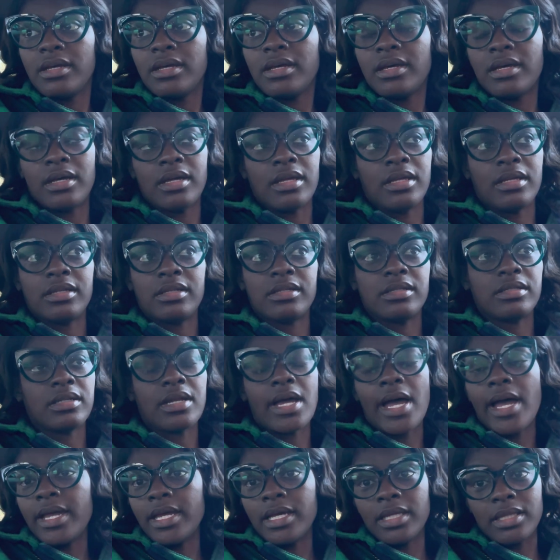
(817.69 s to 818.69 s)
And
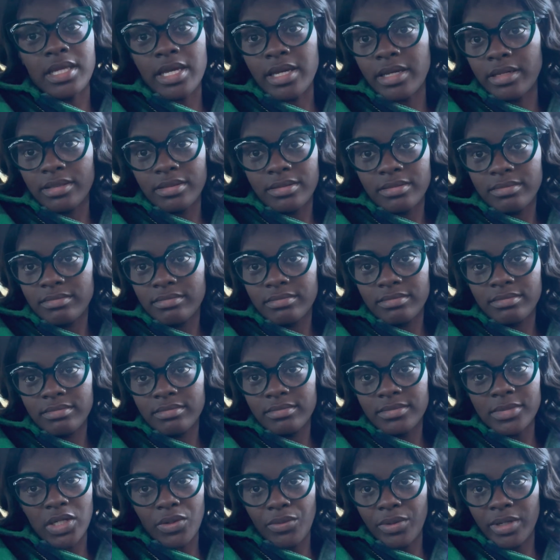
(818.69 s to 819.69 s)
I hate that.
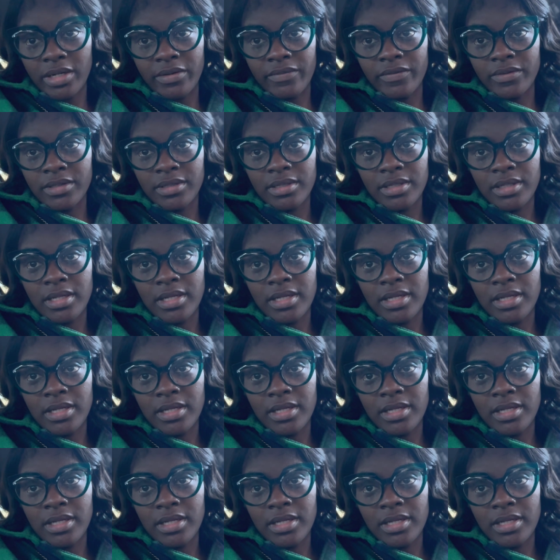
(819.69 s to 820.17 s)
Or whatever.